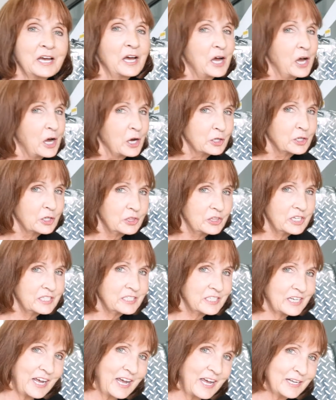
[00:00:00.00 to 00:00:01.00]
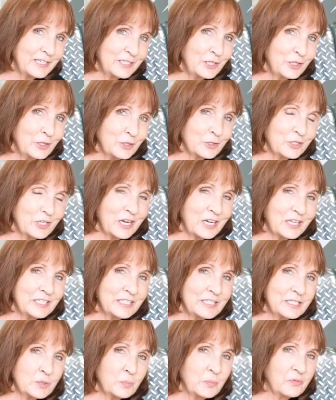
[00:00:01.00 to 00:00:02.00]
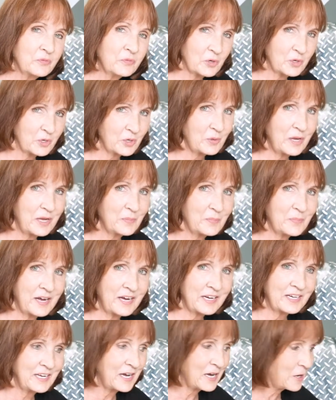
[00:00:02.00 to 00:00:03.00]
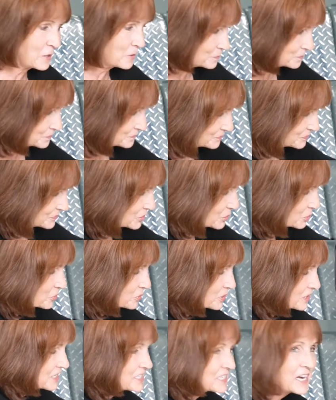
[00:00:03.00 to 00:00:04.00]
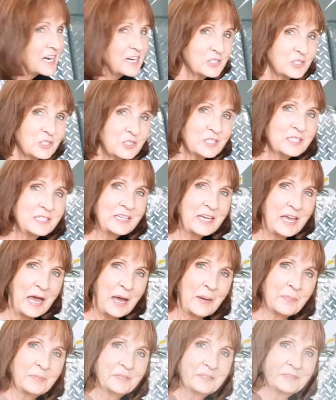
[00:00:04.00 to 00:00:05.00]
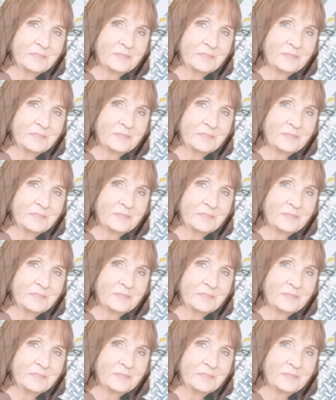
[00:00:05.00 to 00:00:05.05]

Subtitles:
A good thing to add to your checklist before you head back out, reattach this cap.